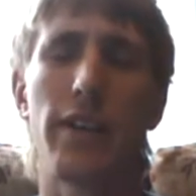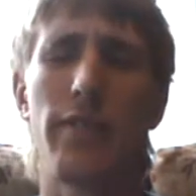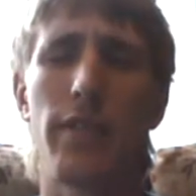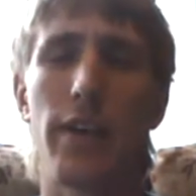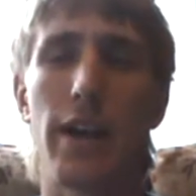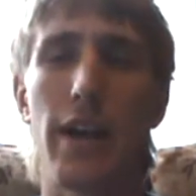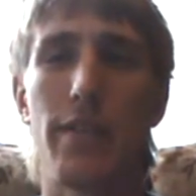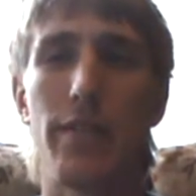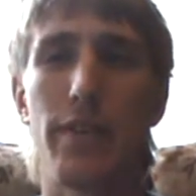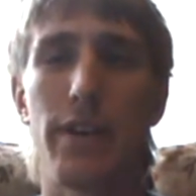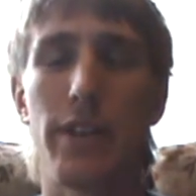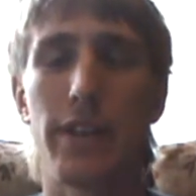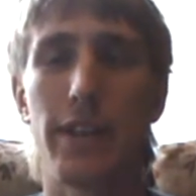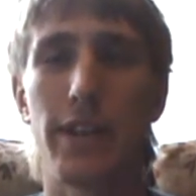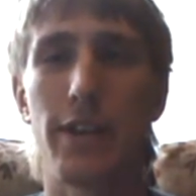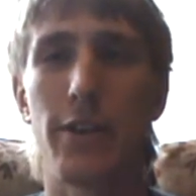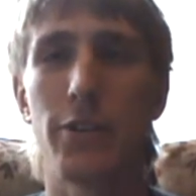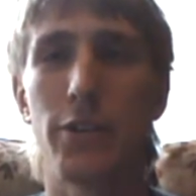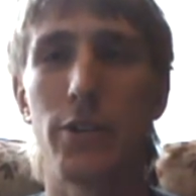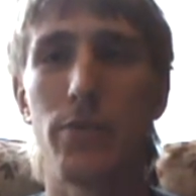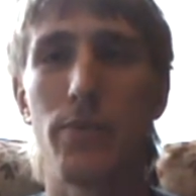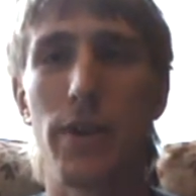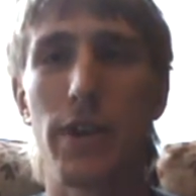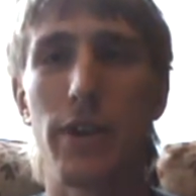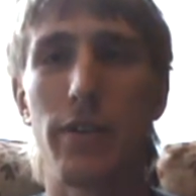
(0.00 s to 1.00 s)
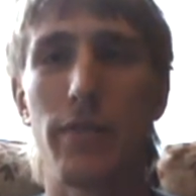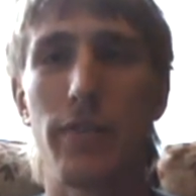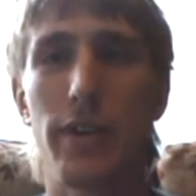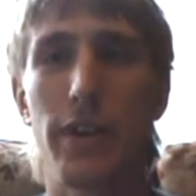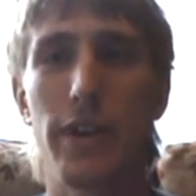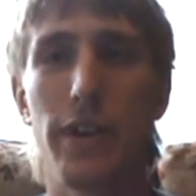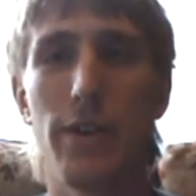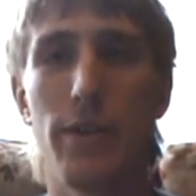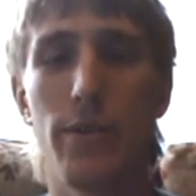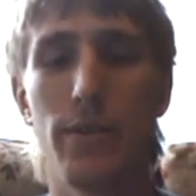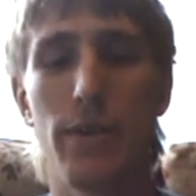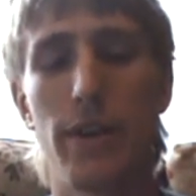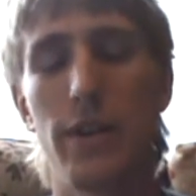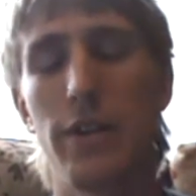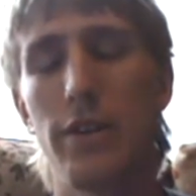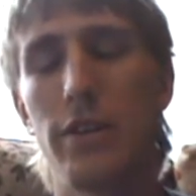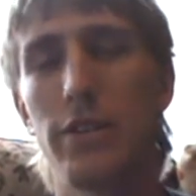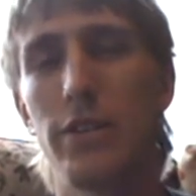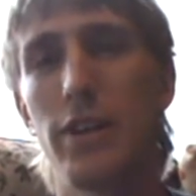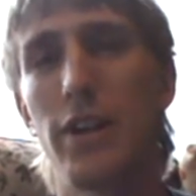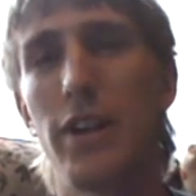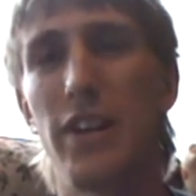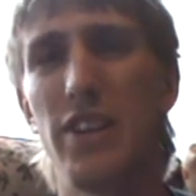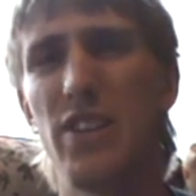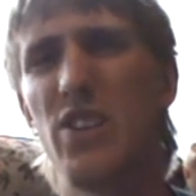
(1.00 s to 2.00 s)
If I have anything else, I'll make a video. And I
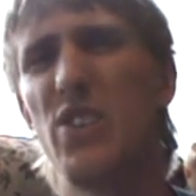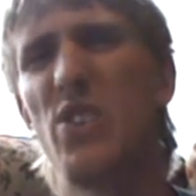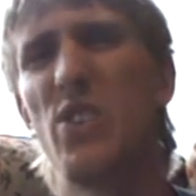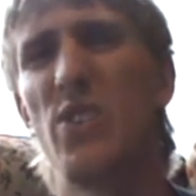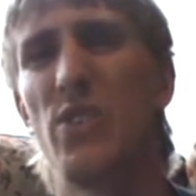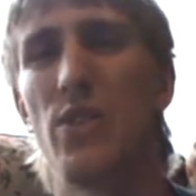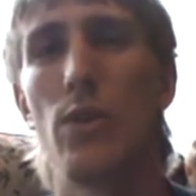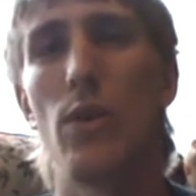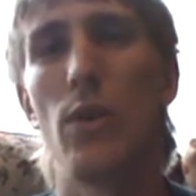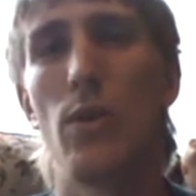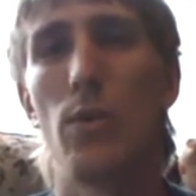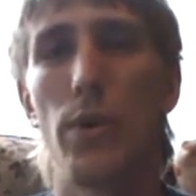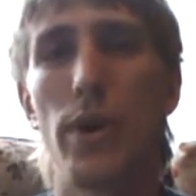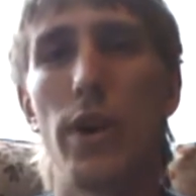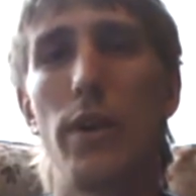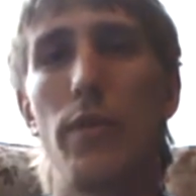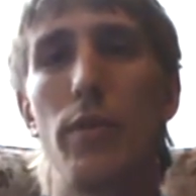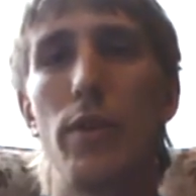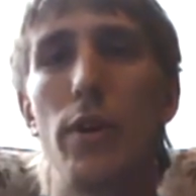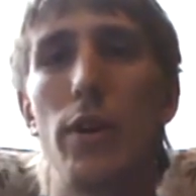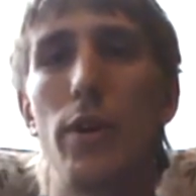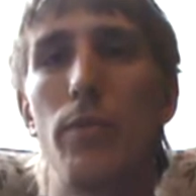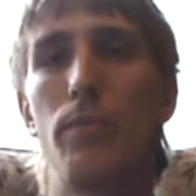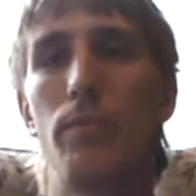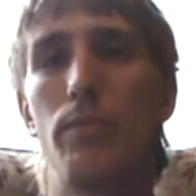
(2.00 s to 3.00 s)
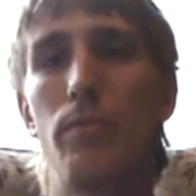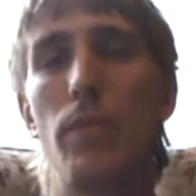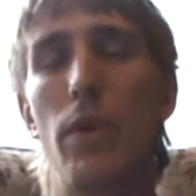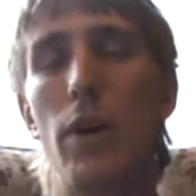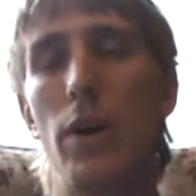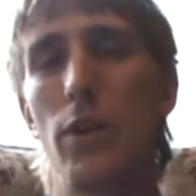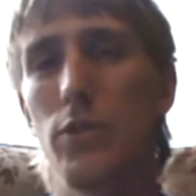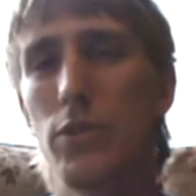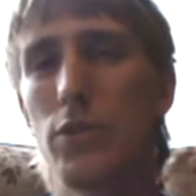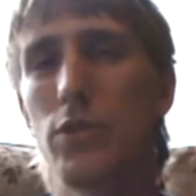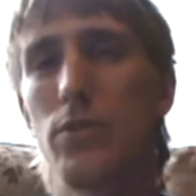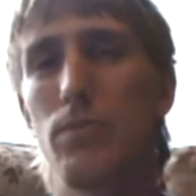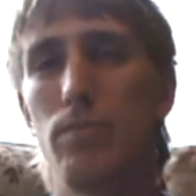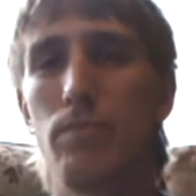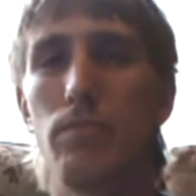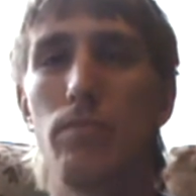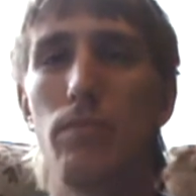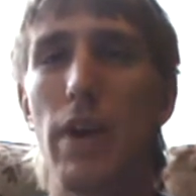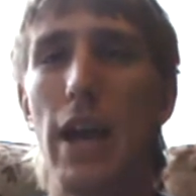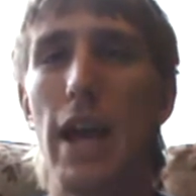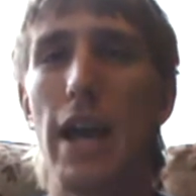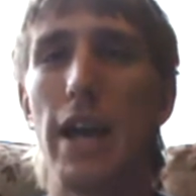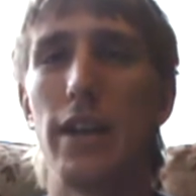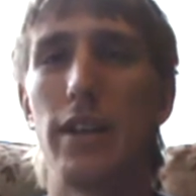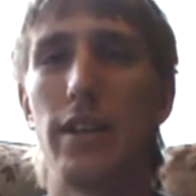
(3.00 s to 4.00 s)
decided, oh, whatever, I'll just
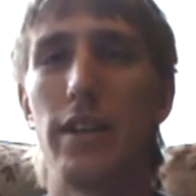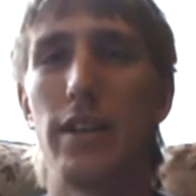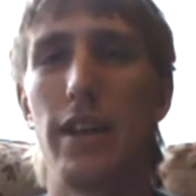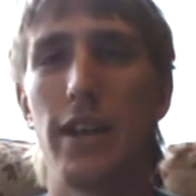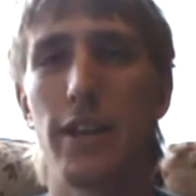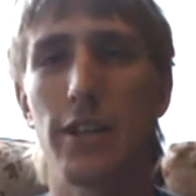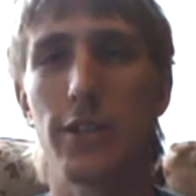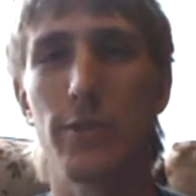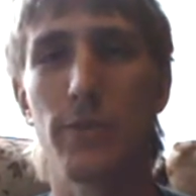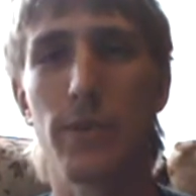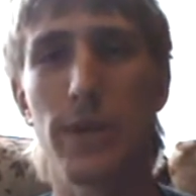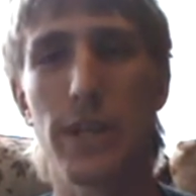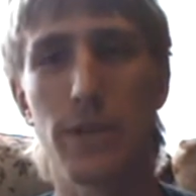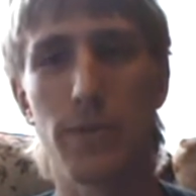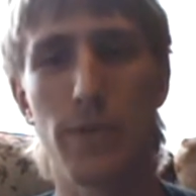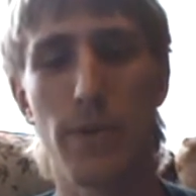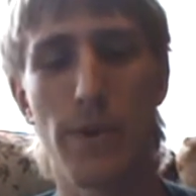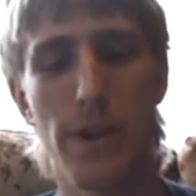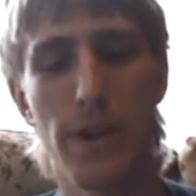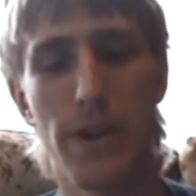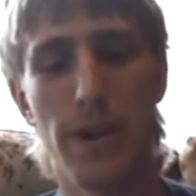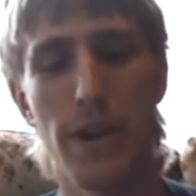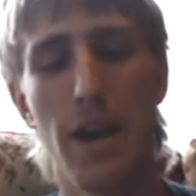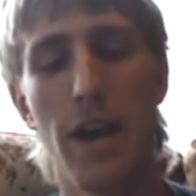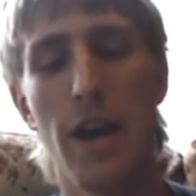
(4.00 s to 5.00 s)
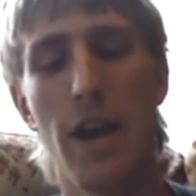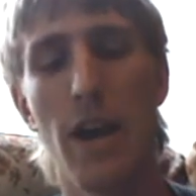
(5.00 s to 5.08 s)
add it to next week's one.